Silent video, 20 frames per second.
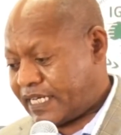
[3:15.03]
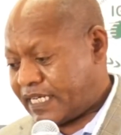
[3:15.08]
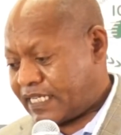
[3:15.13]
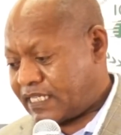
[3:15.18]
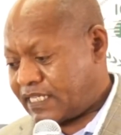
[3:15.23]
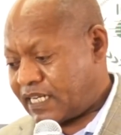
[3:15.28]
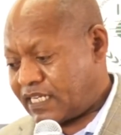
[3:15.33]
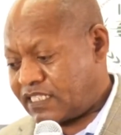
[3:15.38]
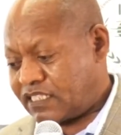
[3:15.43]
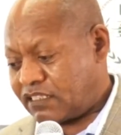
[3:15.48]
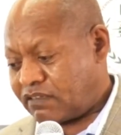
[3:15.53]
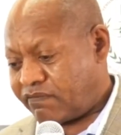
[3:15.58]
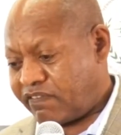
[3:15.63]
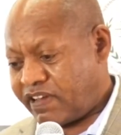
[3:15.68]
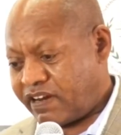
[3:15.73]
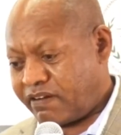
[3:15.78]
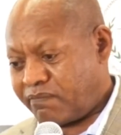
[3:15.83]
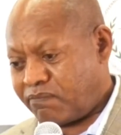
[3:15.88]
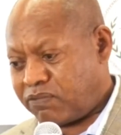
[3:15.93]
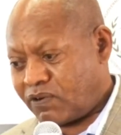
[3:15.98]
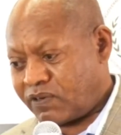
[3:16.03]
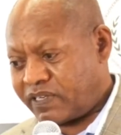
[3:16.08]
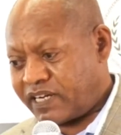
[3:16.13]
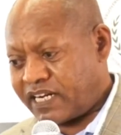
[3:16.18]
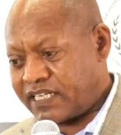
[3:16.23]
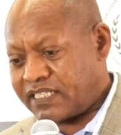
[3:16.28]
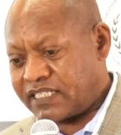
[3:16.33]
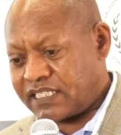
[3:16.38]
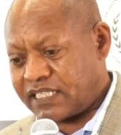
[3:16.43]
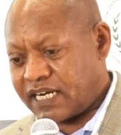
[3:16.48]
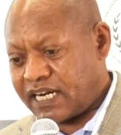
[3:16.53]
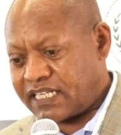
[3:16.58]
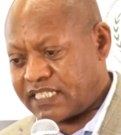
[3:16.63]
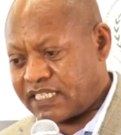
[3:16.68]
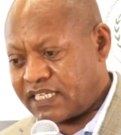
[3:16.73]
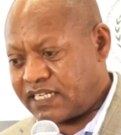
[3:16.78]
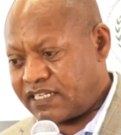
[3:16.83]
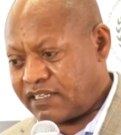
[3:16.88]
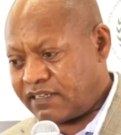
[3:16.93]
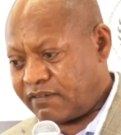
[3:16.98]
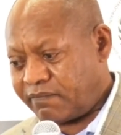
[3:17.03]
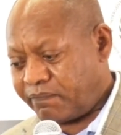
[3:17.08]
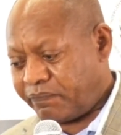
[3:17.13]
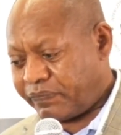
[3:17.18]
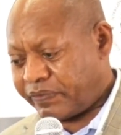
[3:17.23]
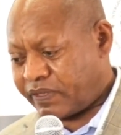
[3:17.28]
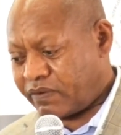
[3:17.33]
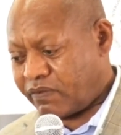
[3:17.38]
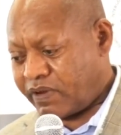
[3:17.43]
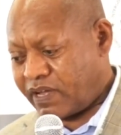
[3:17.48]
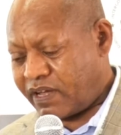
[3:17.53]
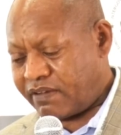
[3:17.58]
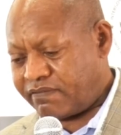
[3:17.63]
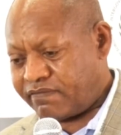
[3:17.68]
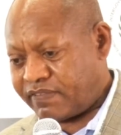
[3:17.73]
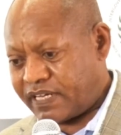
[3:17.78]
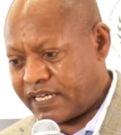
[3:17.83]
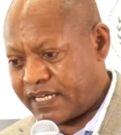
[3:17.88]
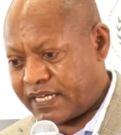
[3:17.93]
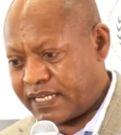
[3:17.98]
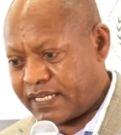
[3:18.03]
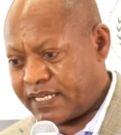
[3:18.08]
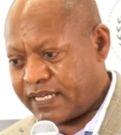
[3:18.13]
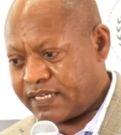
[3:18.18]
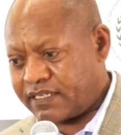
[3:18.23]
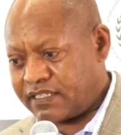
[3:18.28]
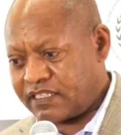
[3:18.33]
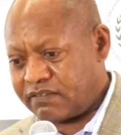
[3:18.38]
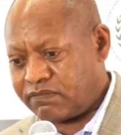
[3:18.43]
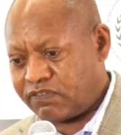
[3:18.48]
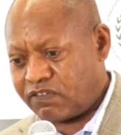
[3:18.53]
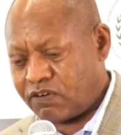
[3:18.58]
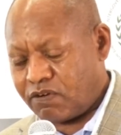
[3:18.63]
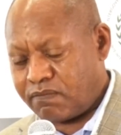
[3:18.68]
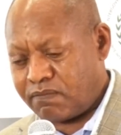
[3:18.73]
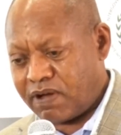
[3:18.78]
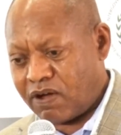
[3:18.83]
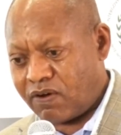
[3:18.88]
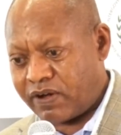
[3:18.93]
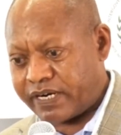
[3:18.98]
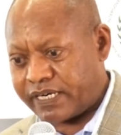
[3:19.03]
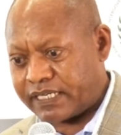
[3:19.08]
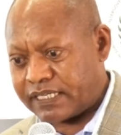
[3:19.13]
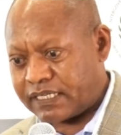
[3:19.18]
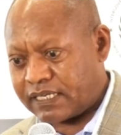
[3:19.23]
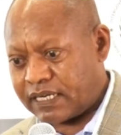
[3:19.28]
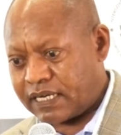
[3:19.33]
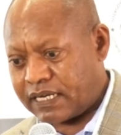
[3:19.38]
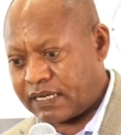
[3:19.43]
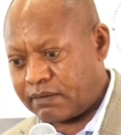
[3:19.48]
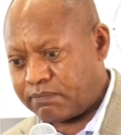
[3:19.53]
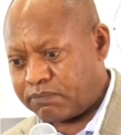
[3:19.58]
This is a very important lesson we have learned from our